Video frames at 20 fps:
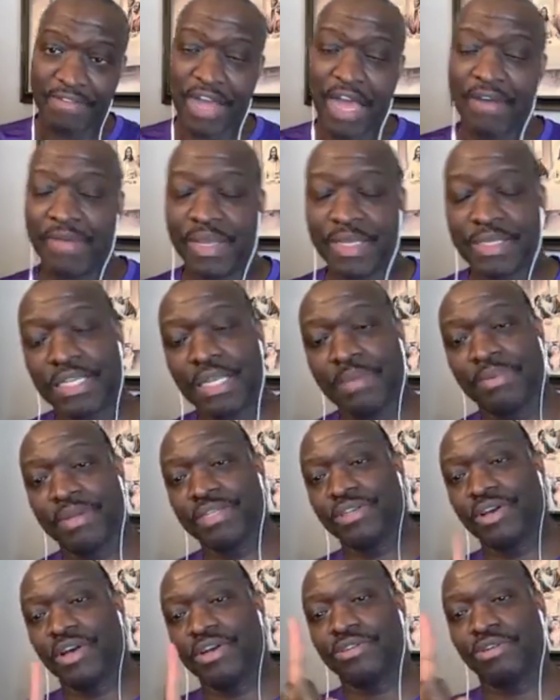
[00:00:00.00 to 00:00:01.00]
obviously, but
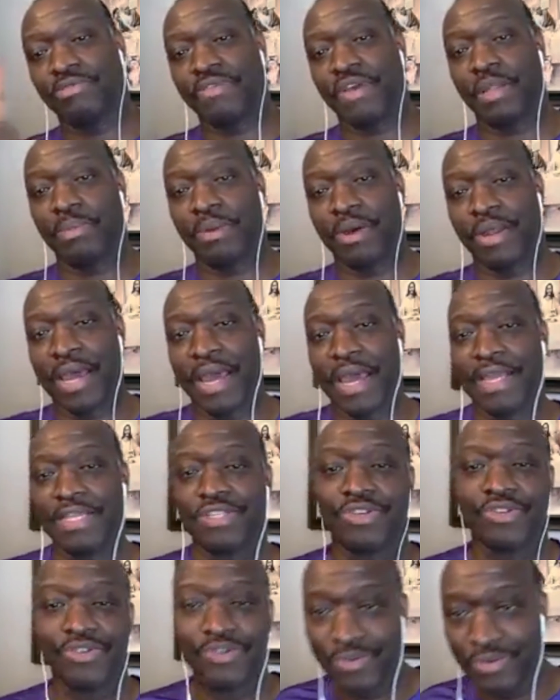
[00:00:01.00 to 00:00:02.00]
it's also available on
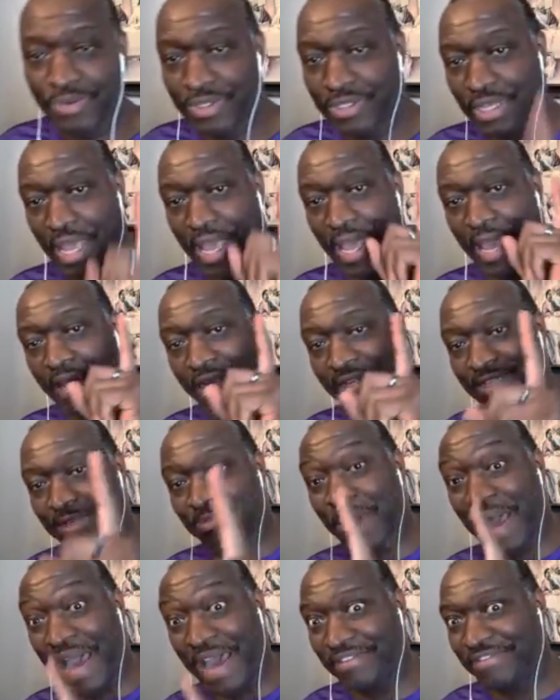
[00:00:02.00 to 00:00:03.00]
iTunes and
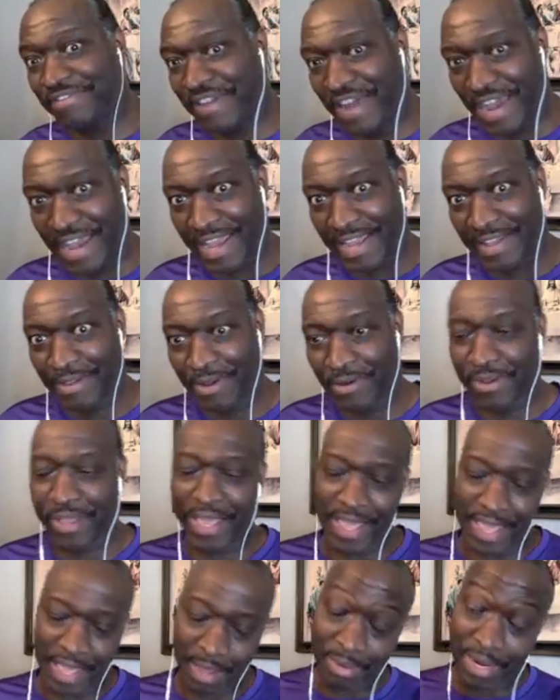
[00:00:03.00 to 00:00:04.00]
Spotify,
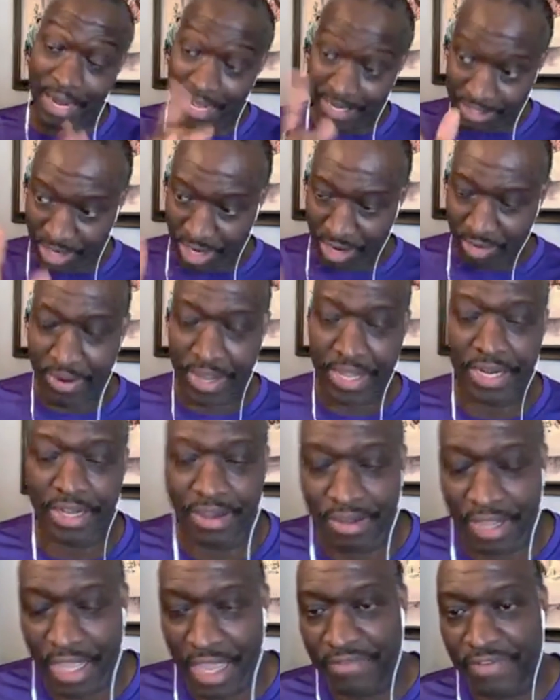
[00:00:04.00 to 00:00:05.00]
okay, and Blog Talk
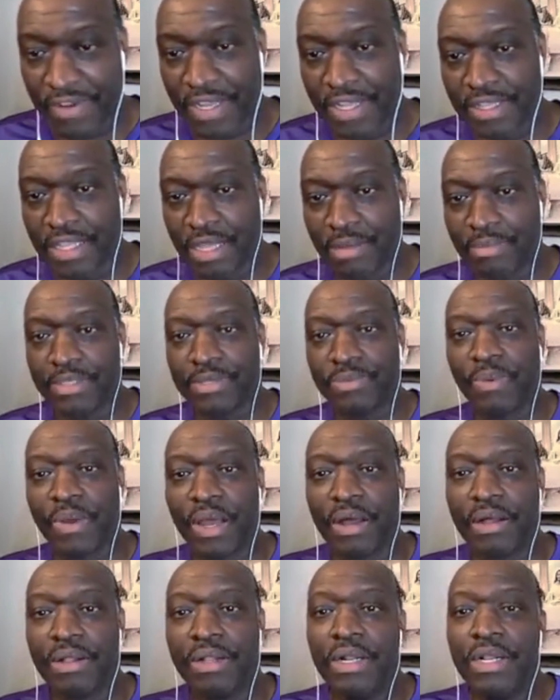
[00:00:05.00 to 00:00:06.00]
Radio. Can't forget them as
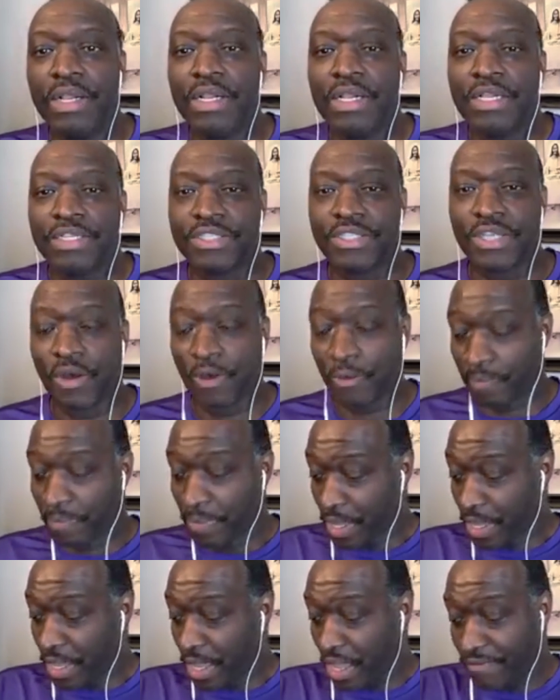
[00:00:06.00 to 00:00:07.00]
well.
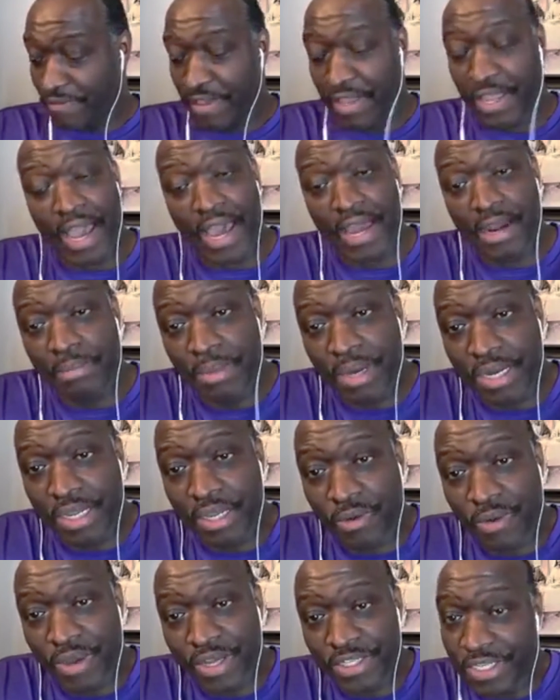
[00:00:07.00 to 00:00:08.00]
So if you got a money
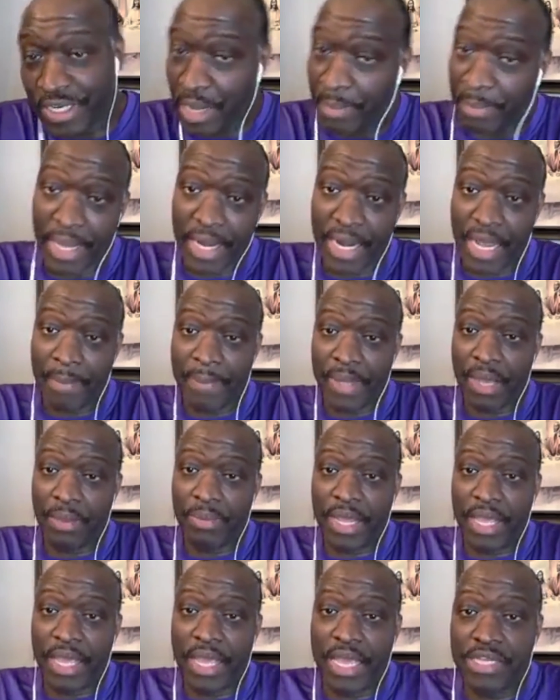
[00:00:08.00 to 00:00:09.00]
question, I may not be
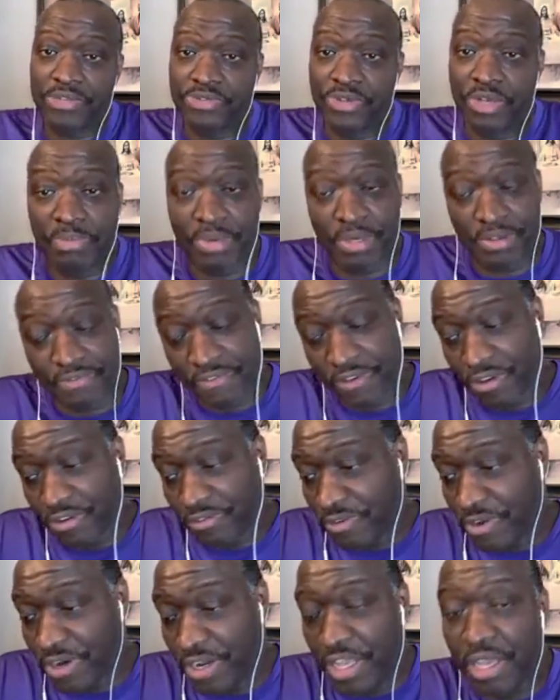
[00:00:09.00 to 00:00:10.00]
able to answer it, but feel
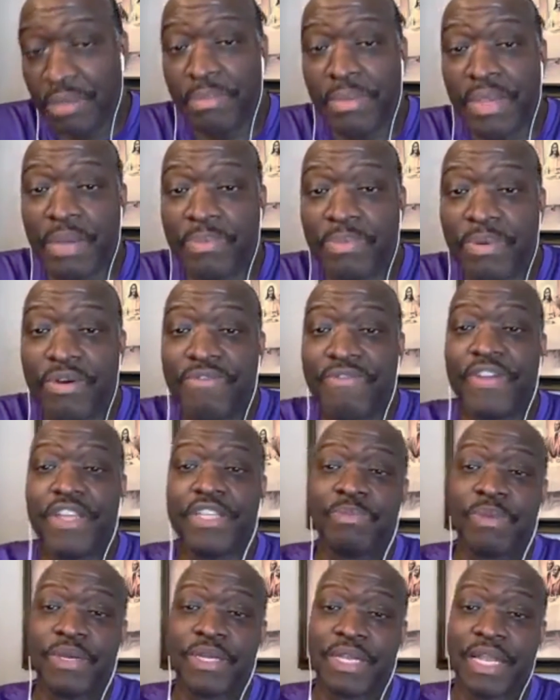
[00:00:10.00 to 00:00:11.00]
free to hit me up on Facebook